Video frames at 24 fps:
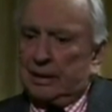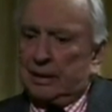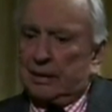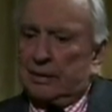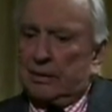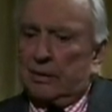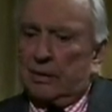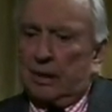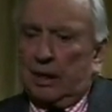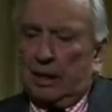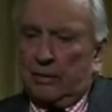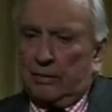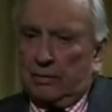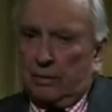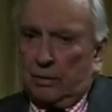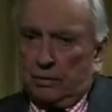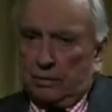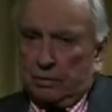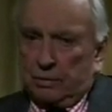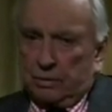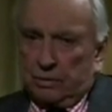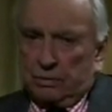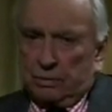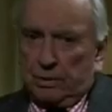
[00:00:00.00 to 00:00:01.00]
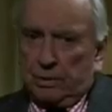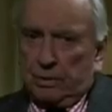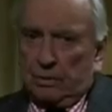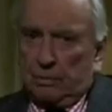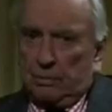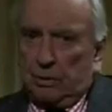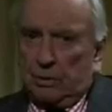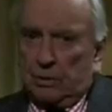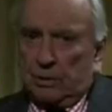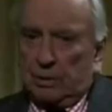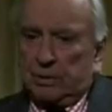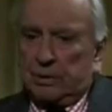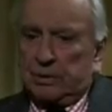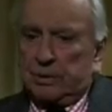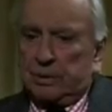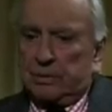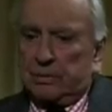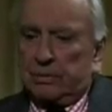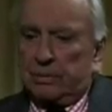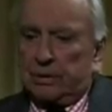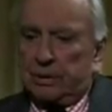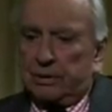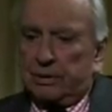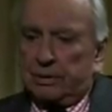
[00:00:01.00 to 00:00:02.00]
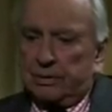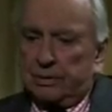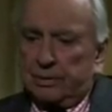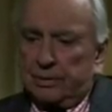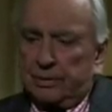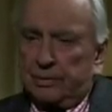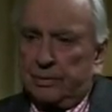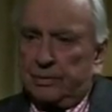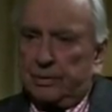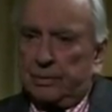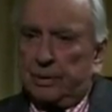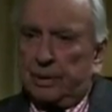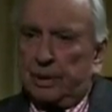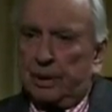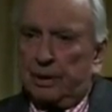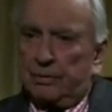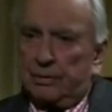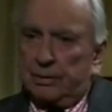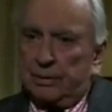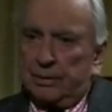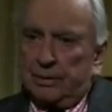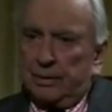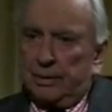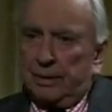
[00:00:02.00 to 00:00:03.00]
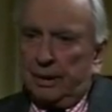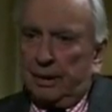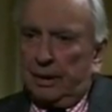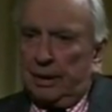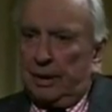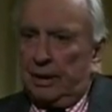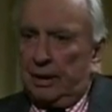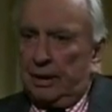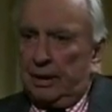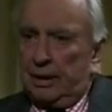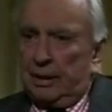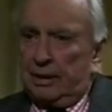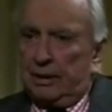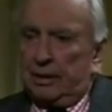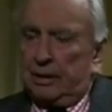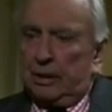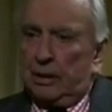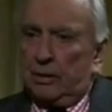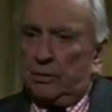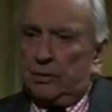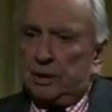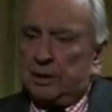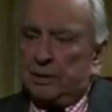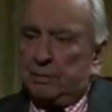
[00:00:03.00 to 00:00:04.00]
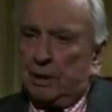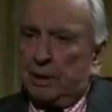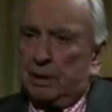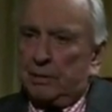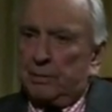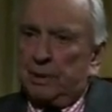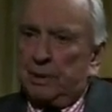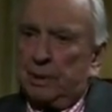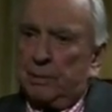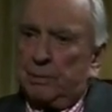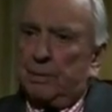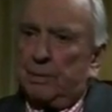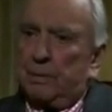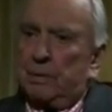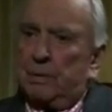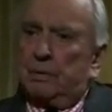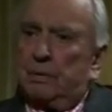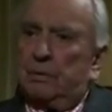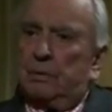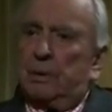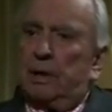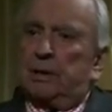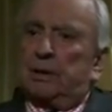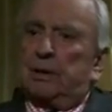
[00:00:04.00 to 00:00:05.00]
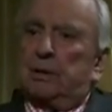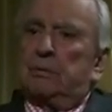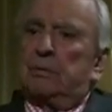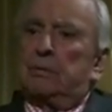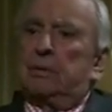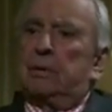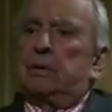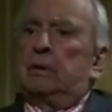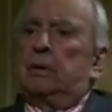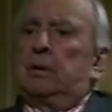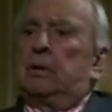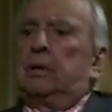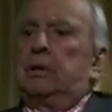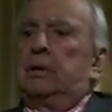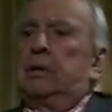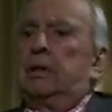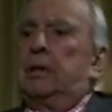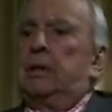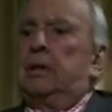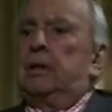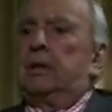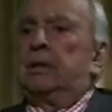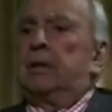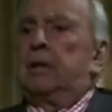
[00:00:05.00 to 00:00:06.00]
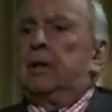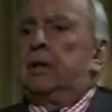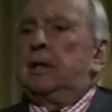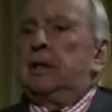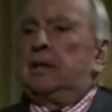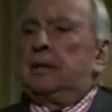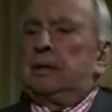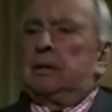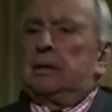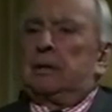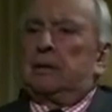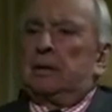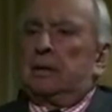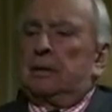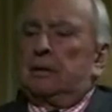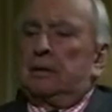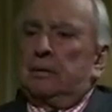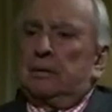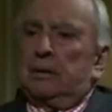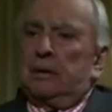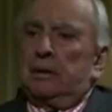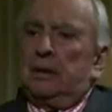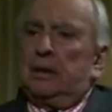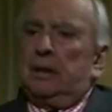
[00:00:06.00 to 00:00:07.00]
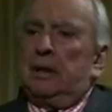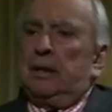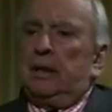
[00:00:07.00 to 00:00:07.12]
So I wrote 2 little books, which were then noticed by people who like to look at the internet, and then